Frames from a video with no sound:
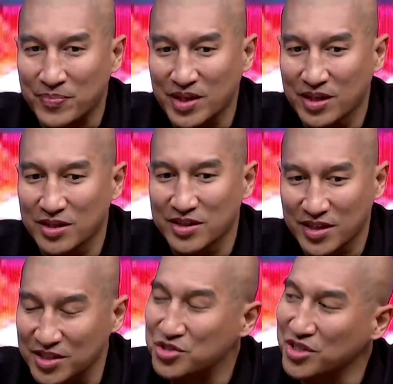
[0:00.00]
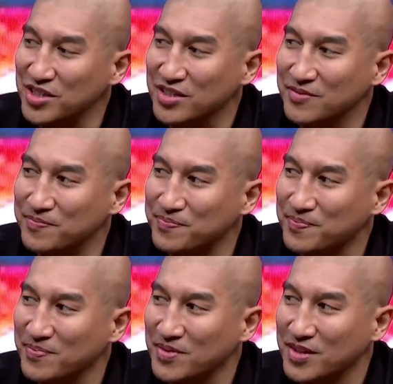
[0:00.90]
And I enjoyed it.
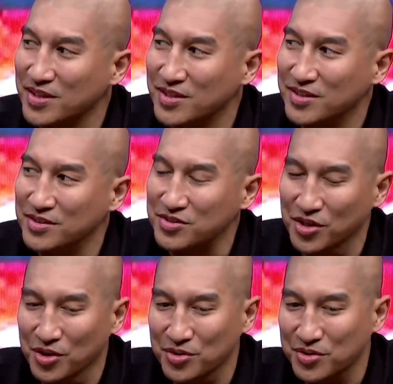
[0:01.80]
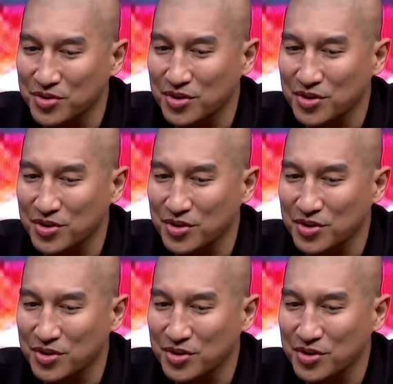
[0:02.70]
So